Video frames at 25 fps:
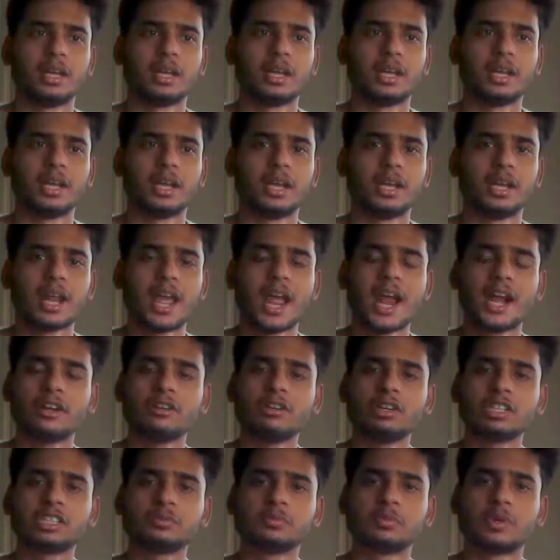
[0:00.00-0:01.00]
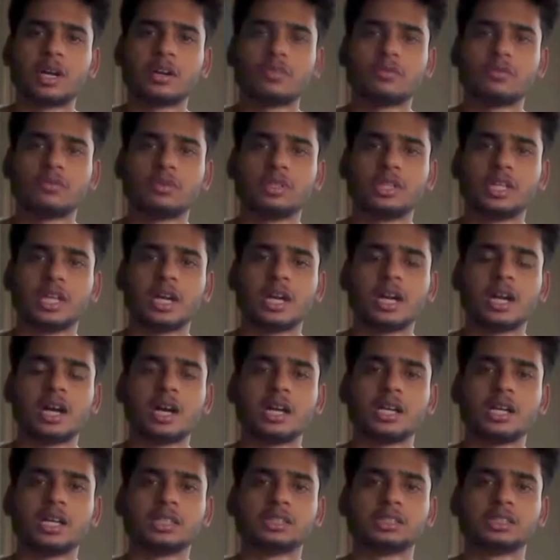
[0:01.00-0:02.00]
In Android smartphone, there
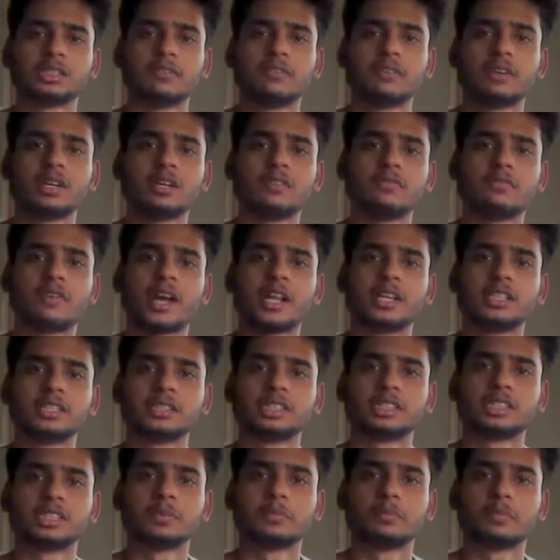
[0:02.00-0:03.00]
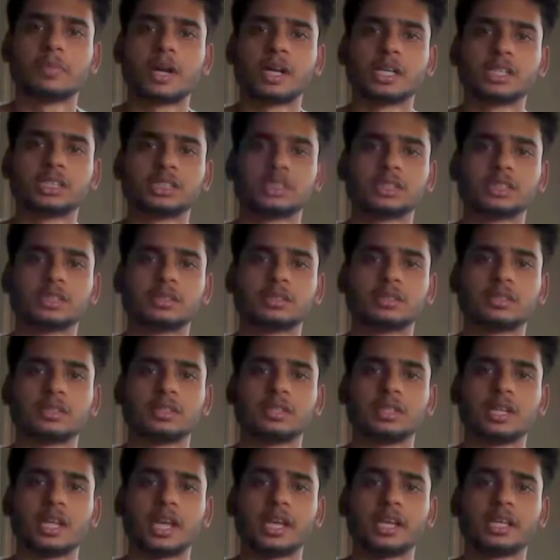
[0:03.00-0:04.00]
are several file system partition.
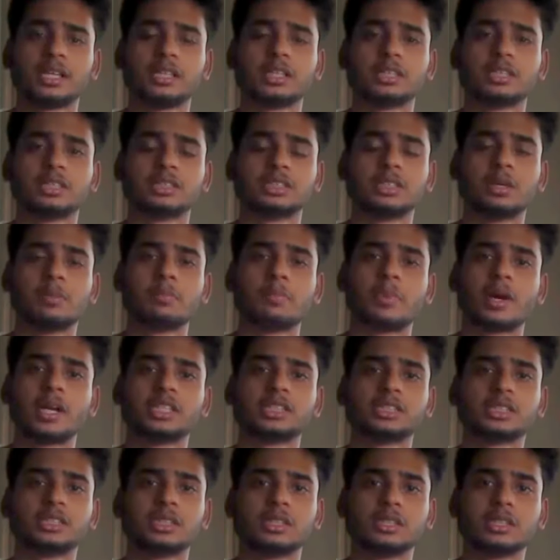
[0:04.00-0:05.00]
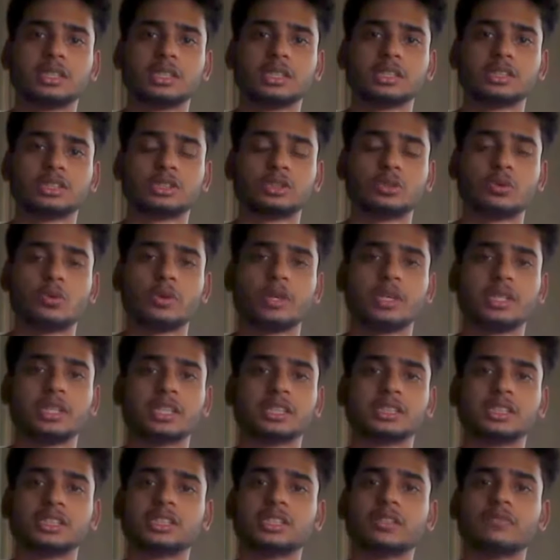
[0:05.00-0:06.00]
Like some partition is storing the
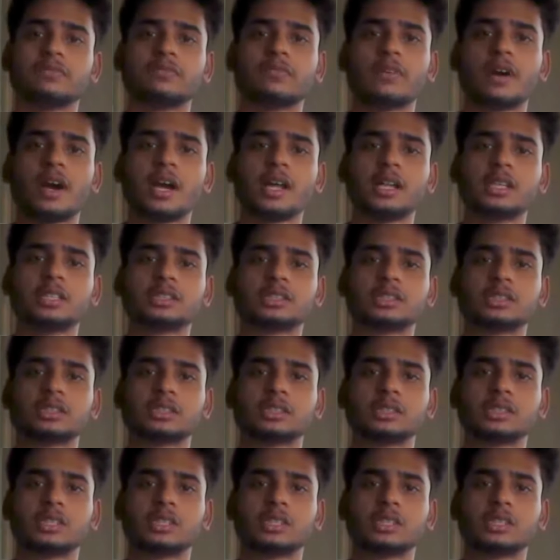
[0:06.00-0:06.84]
system files,